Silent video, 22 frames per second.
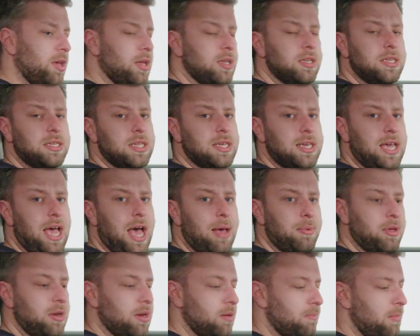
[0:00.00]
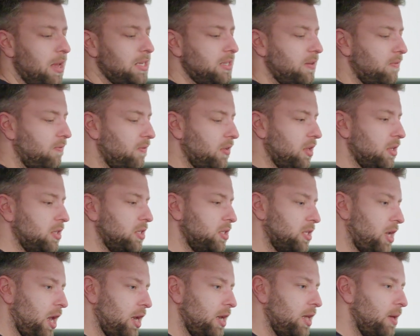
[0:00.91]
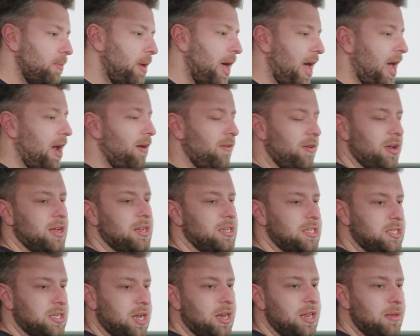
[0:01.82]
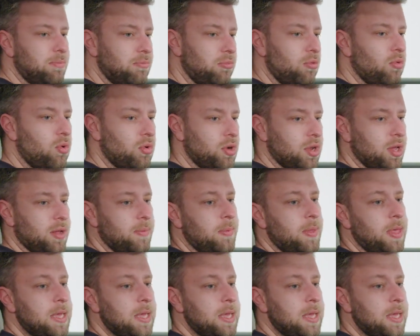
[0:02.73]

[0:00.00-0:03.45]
to the cabin and makes it feel slightly airier and slightly broader.